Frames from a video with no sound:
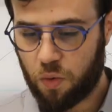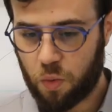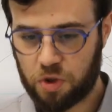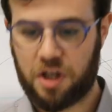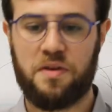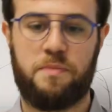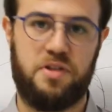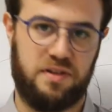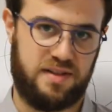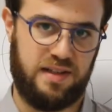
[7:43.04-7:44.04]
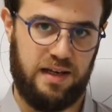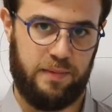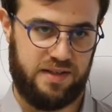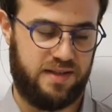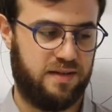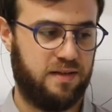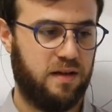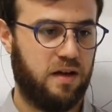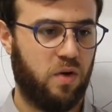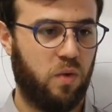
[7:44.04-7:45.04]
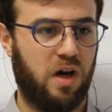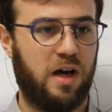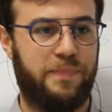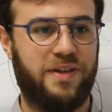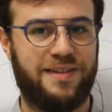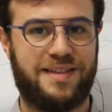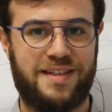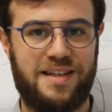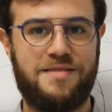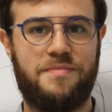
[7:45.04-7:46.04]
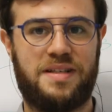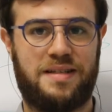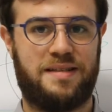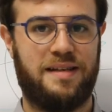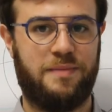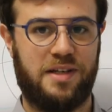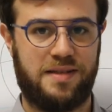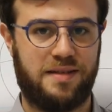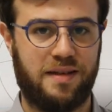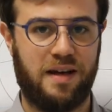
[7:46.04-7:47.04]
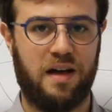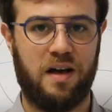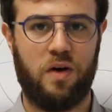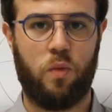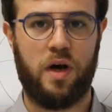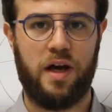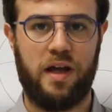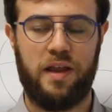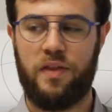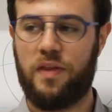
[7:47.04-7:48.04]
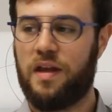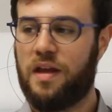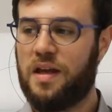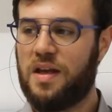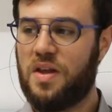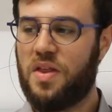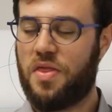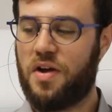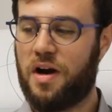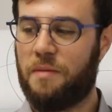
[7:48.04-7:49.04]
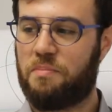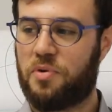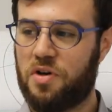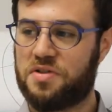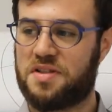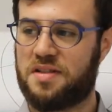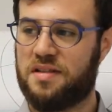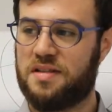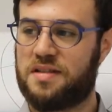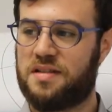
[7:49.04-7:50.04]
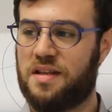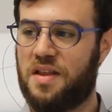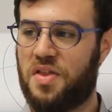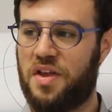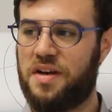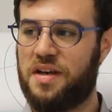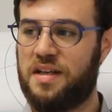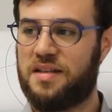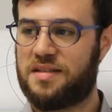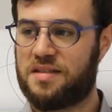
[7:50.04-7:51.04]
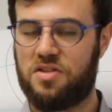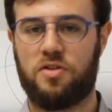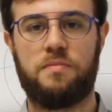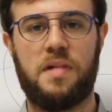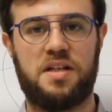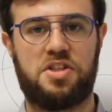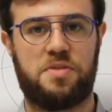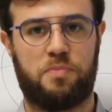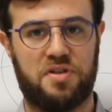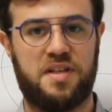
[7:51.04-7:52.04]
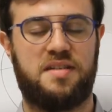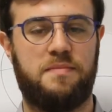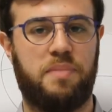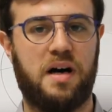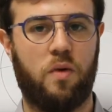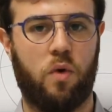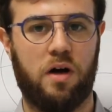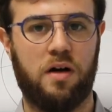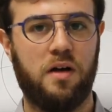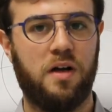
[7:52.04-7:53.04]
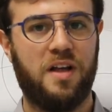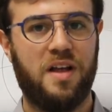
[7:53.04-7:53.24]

What are the PLC limits? Well, a PLC meets its limits when there are processes that need so much processing power